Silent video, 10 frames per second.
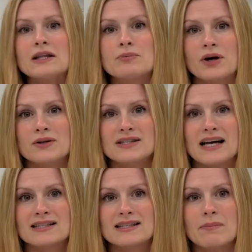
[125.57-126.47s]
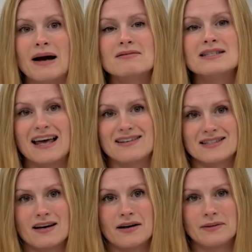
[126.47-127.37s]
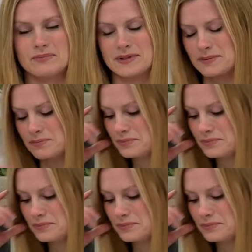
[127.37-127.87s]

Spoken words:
the process about 10 times.